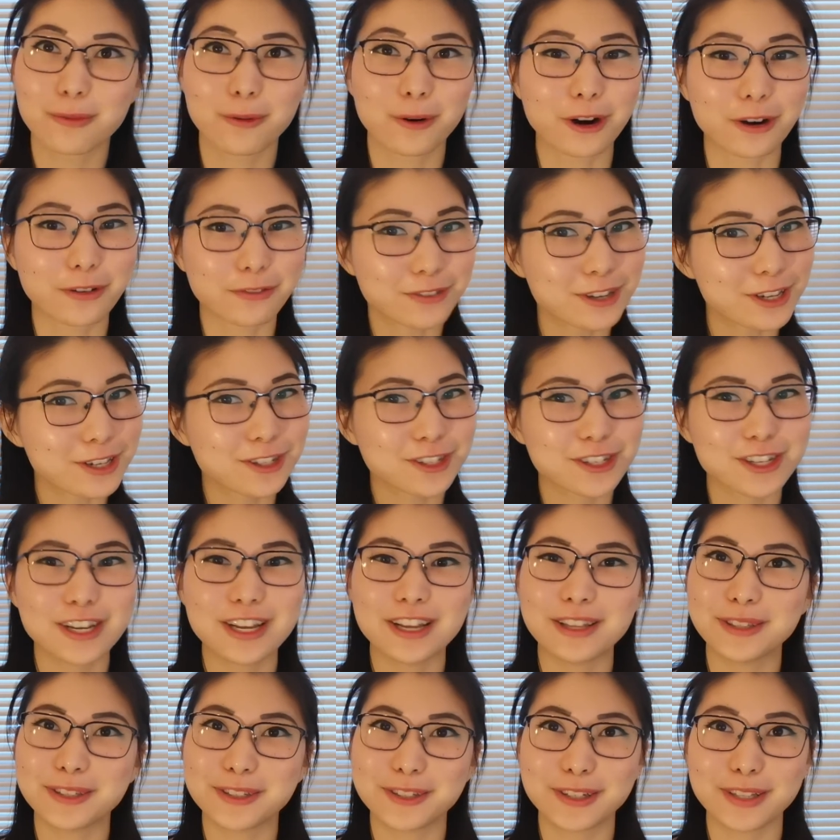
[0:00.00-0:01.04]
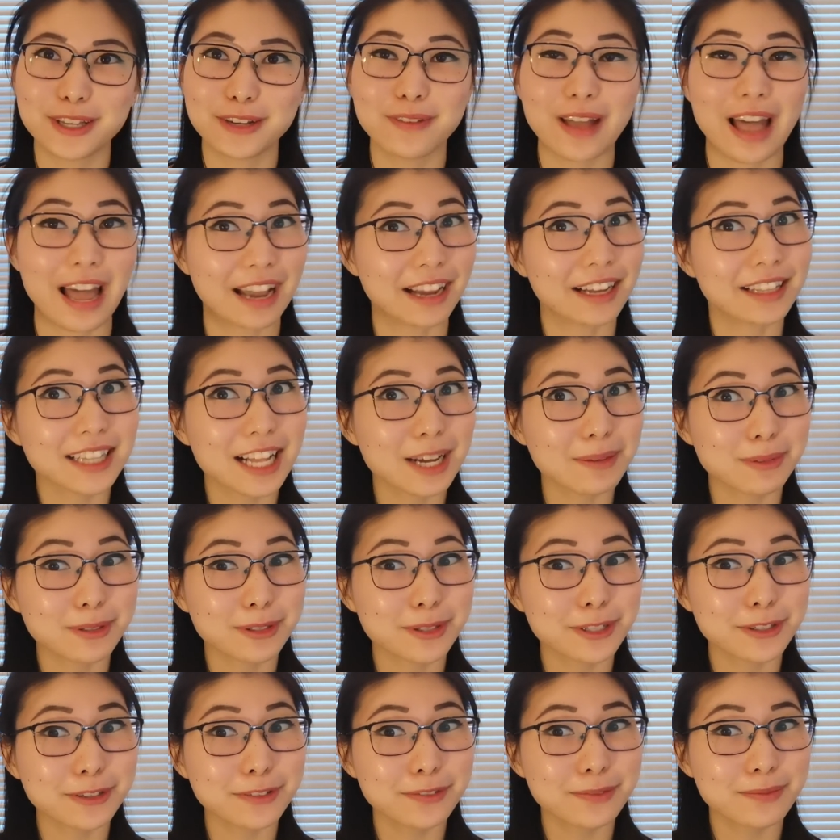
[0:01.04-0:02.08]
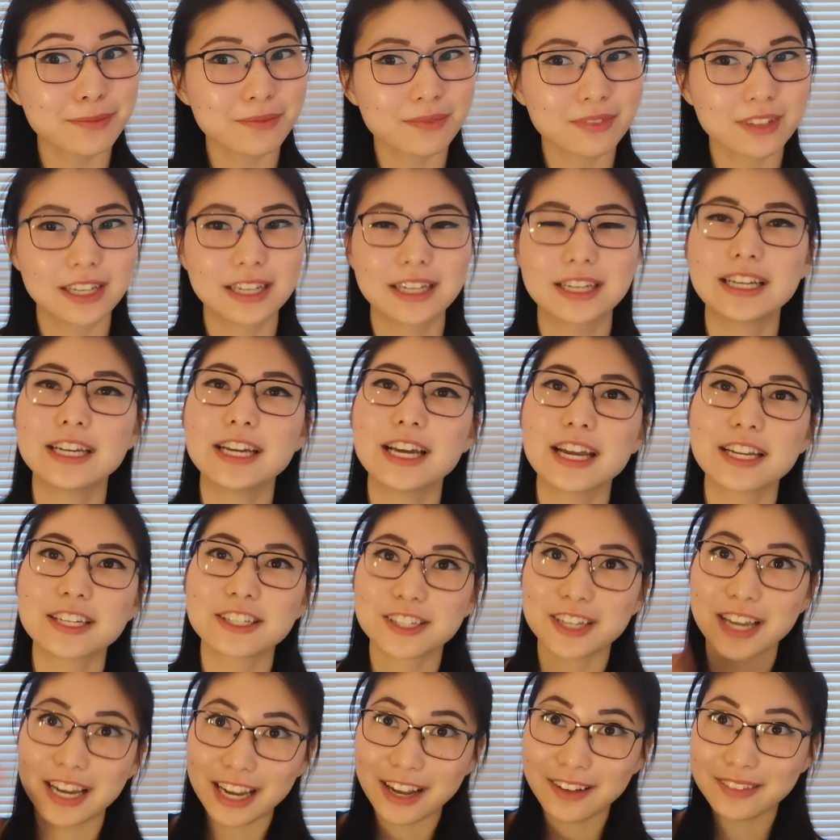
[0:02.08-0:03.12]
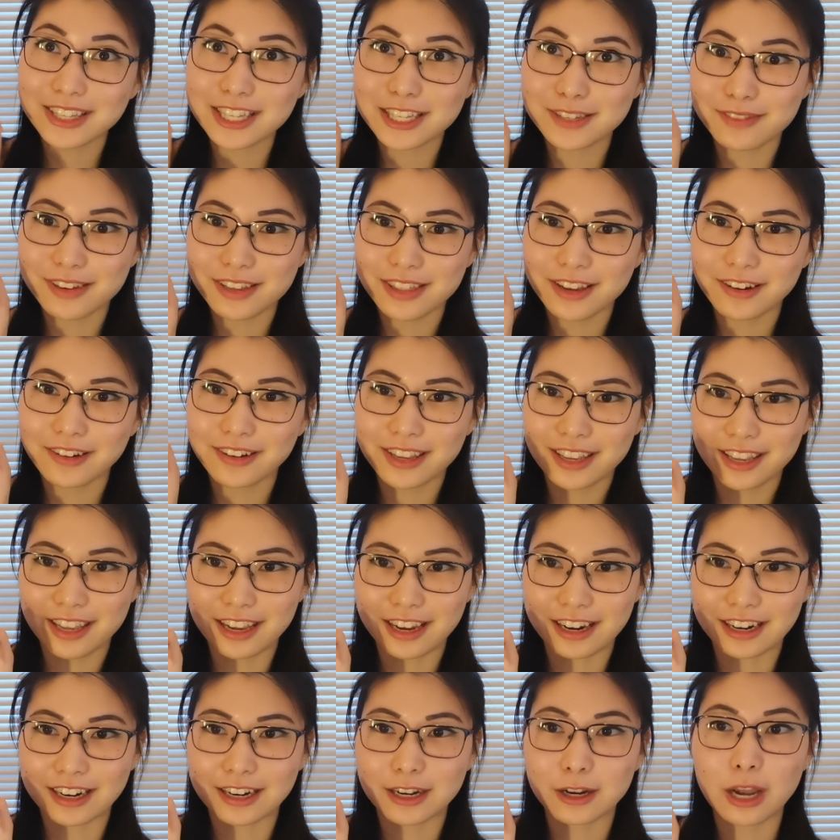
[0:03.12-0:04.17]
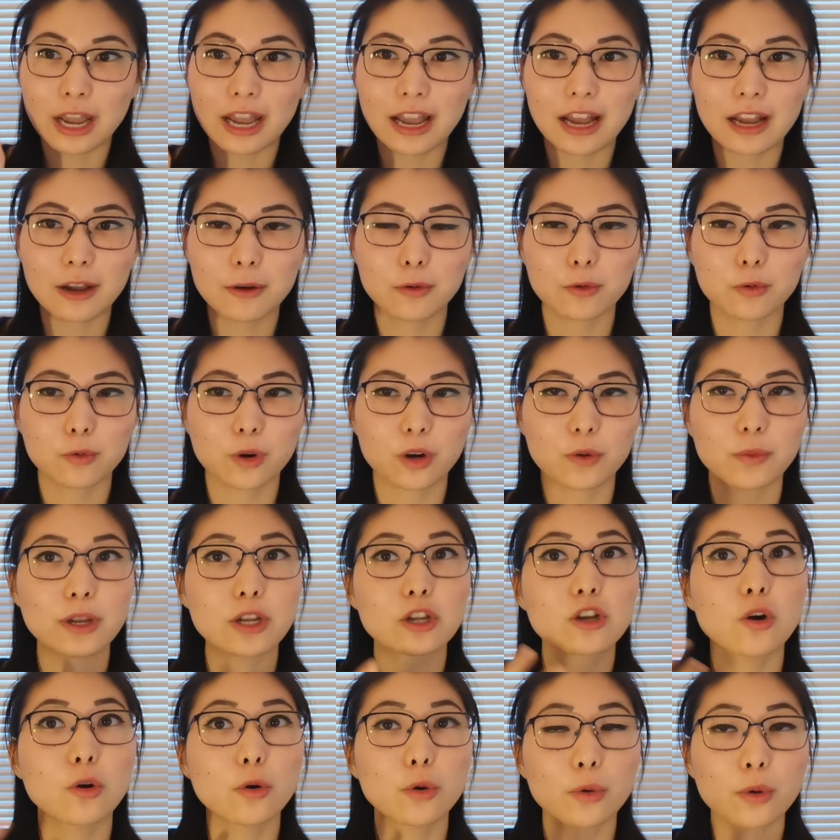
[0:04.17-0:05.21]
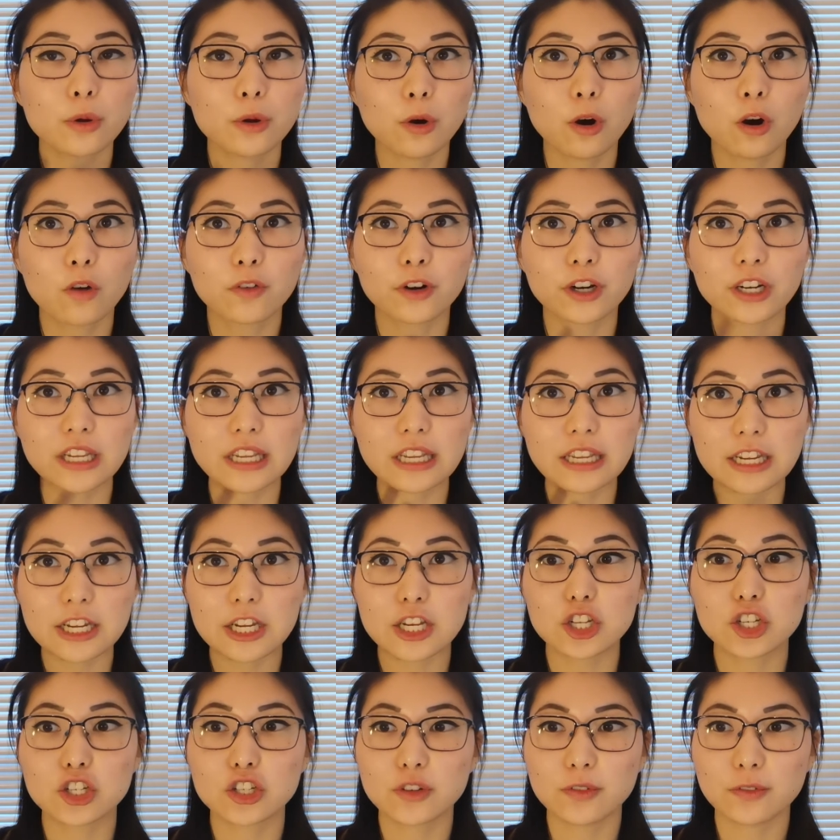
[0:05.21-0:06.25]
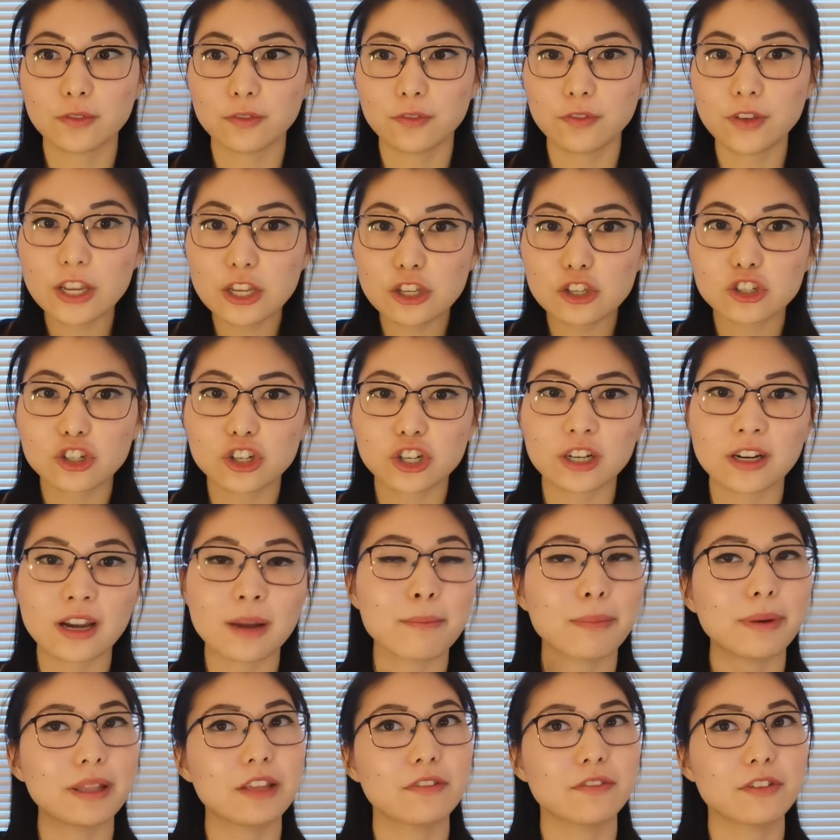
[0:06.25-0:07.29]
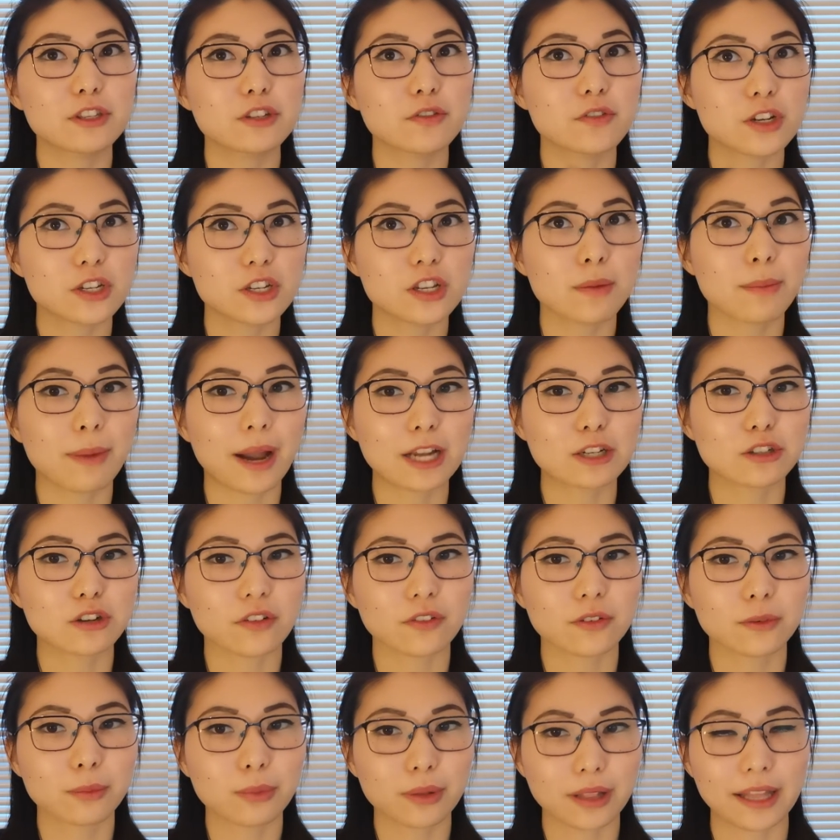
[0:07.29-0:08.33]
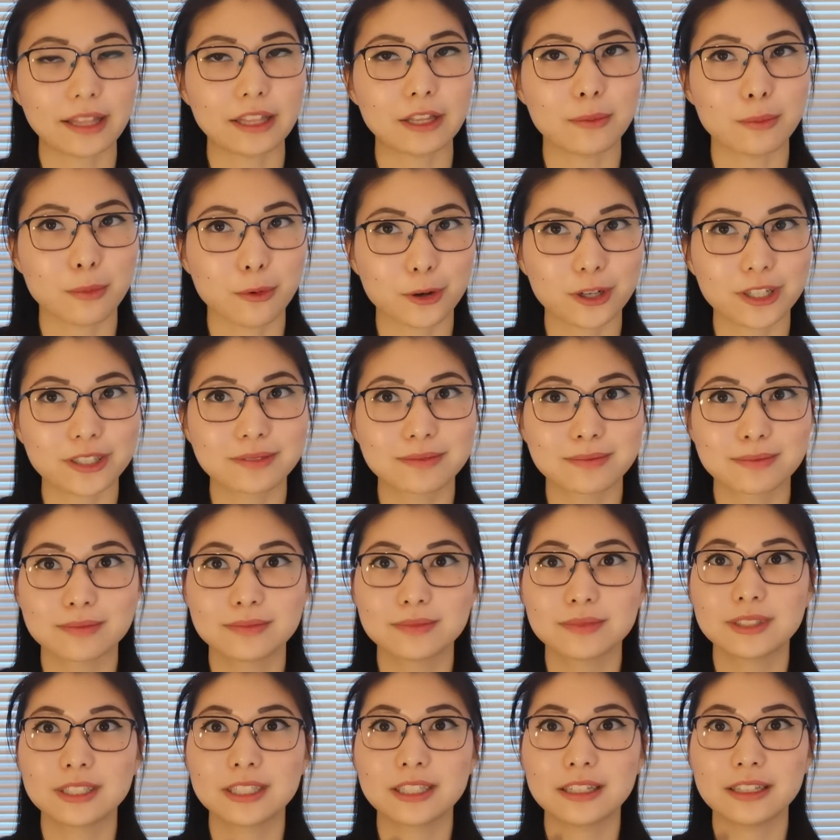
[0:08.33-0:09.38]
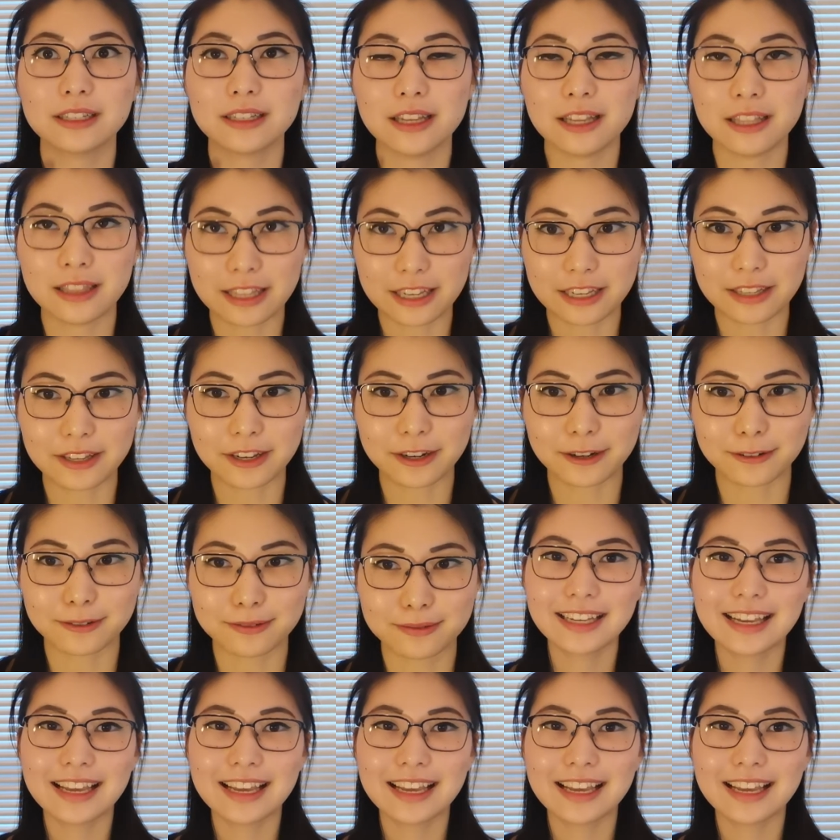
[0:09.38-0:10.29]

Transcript: more efficient, intuitive, and collaborative? Check out this video here where we go over each feature and benefits of using the MiTravel Planning Board in detail.